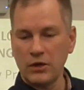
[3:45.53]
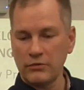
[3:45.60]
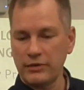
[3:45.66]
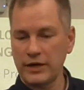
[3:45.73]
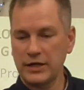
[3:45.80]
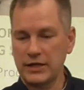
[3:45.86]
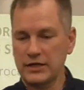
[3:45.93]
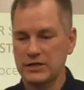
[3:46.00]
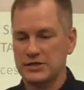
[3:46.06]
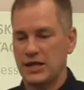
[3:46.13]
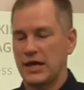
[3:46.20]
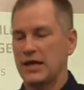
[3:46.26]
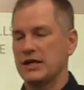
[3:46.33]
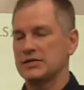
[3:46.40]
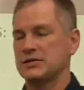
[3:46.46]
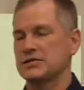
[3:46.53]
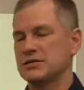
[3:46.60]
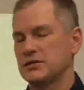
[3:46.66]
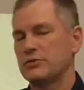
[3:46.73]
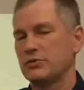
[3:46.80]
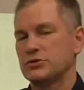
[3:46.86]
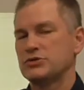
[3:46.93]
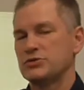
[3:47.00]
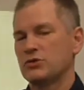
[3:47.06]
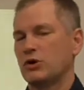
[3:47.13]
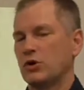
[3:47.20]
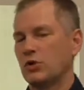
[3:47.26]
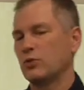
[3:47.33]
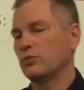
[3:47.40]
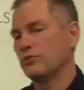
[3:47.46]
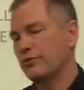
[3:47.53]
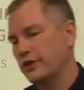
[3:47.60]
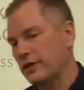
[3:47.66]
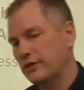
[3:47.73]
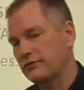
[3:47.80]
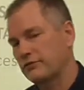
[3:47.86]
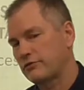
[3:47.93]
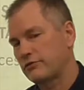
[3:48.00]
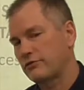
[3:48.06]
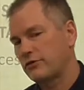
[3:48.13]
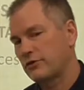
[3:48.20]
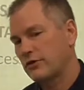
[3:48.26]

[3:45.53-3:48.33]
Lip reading: right in his hands. I said, I want you to hold this.